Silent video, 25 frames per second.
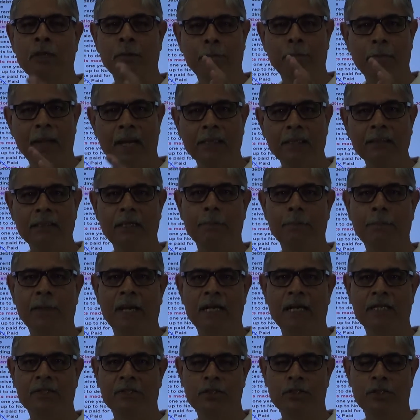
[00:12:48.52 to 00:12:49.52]
by the
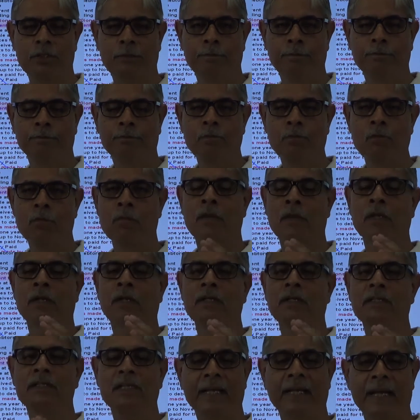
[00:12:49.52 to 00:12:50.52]
branch
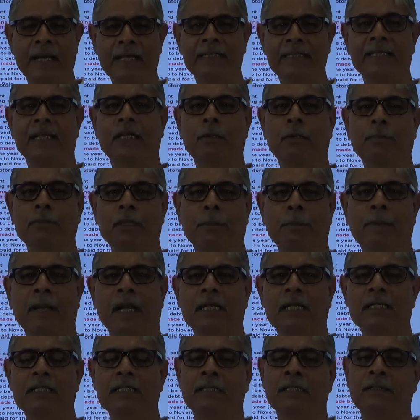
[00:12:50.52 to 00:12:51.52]
is an asset of the
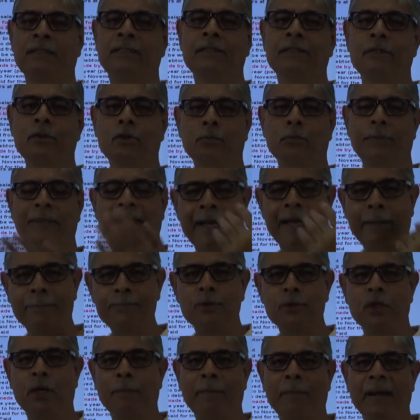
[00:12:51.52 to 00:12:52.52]
branch to be
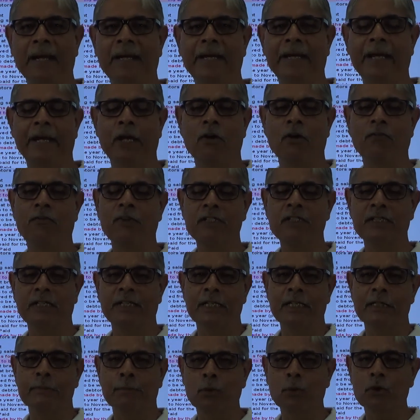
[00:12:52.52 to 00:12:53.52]
absorbed by head office in
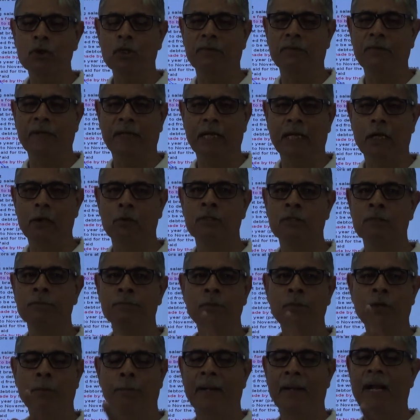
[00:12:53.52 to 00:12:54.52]
its books of accounts.
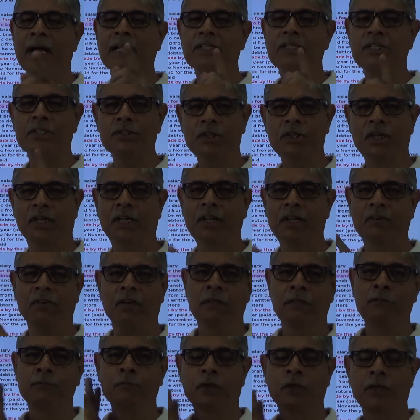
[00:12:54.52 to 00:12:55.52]
Branch is the
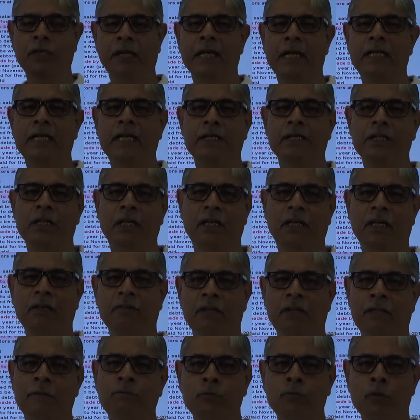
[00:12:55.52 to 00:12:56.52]
giver, credit the
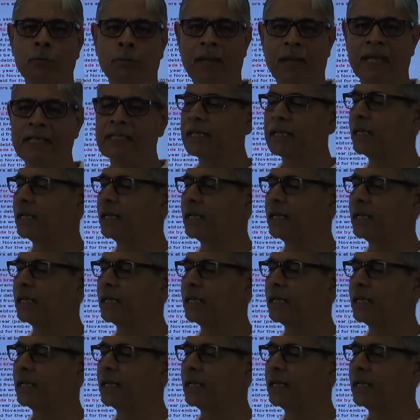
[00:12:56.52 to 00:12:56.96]
giver, branch